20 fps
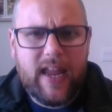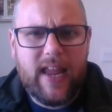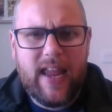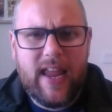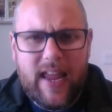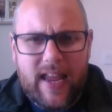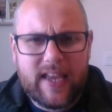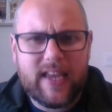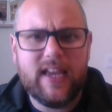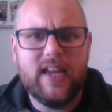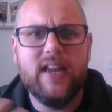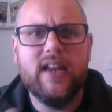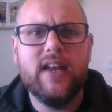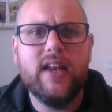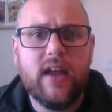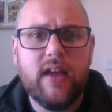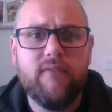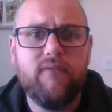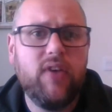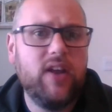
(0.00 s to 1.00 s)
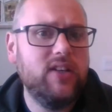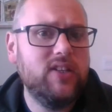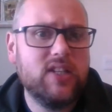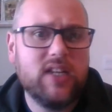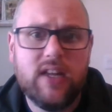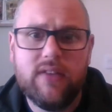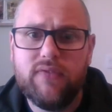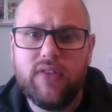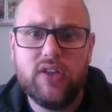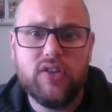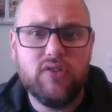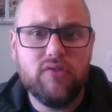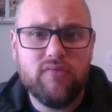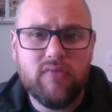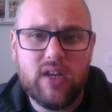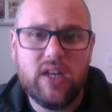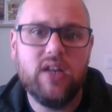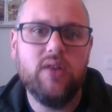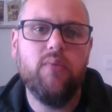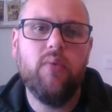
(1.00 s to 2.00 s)
It can eventually, if they do
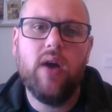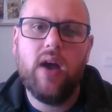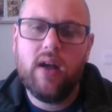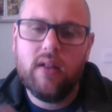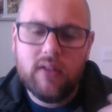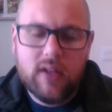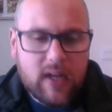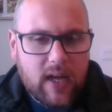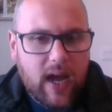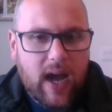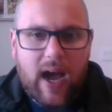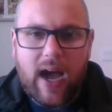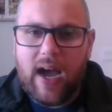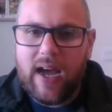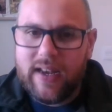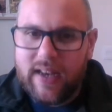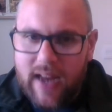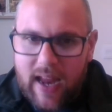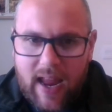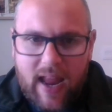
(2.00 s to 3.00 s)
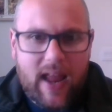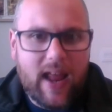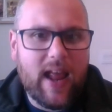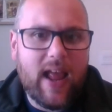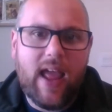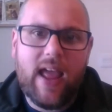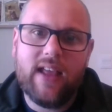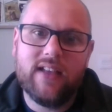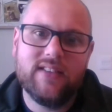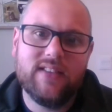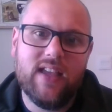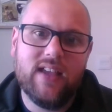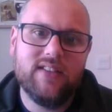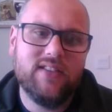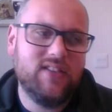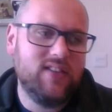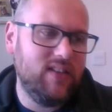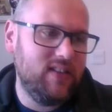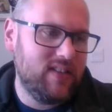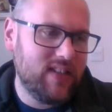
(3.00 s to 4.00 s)
really well, add
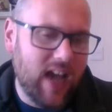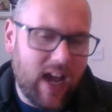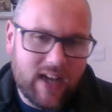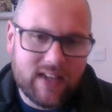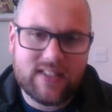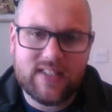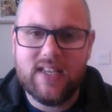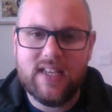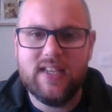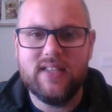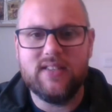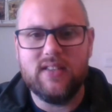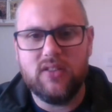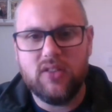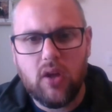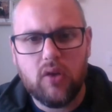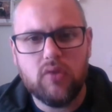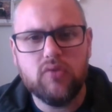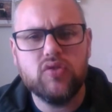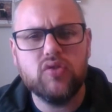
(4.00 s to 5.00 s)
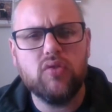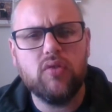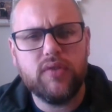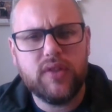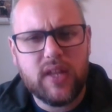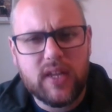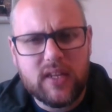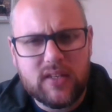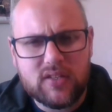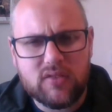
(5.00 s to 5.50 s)
excess to taxes and those sort of things.